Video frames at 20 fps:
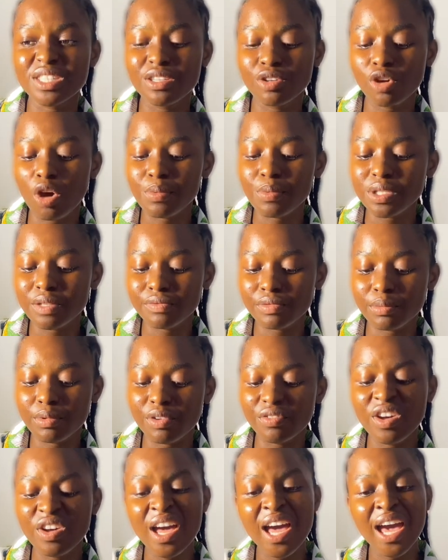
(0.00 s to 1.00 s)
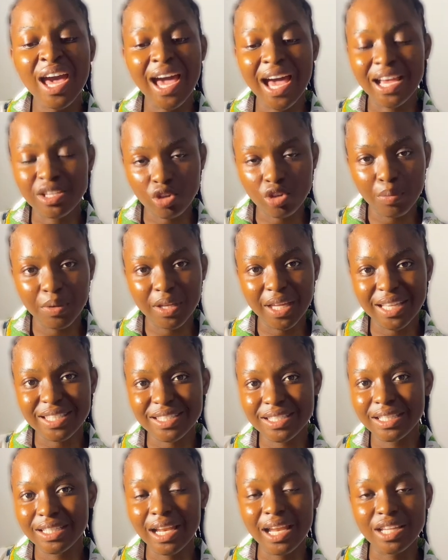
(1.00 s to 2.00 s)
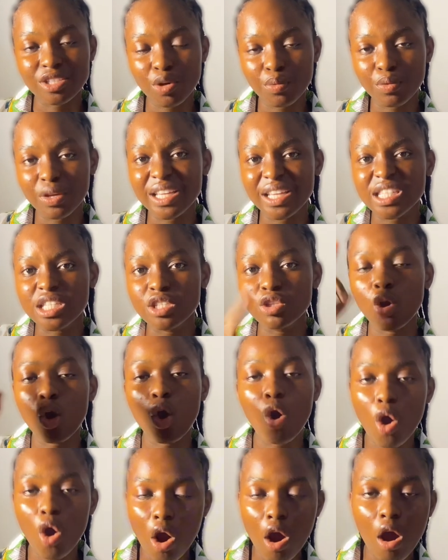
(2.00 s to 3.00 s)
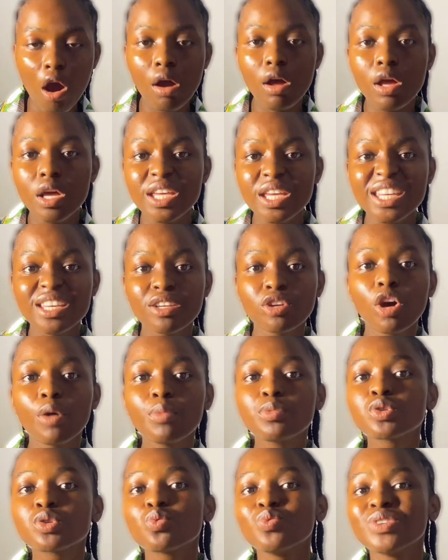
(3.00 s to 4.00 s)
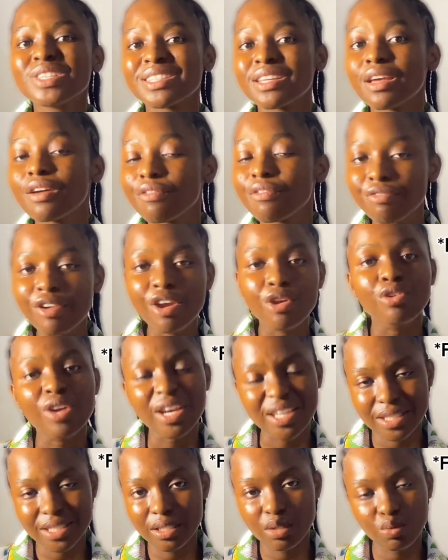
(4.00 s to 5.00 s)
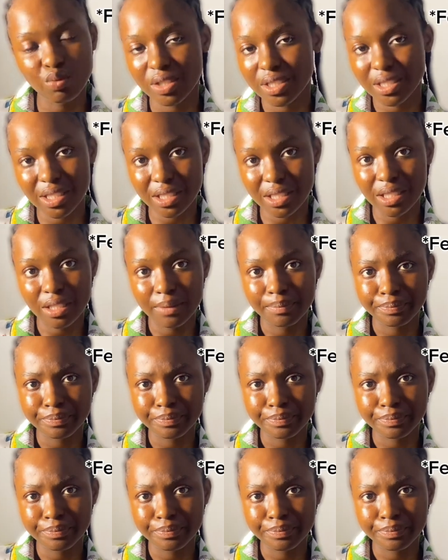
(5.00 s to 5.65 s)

It comes in form of ascorbic acid, or it comes with ferric acid with it.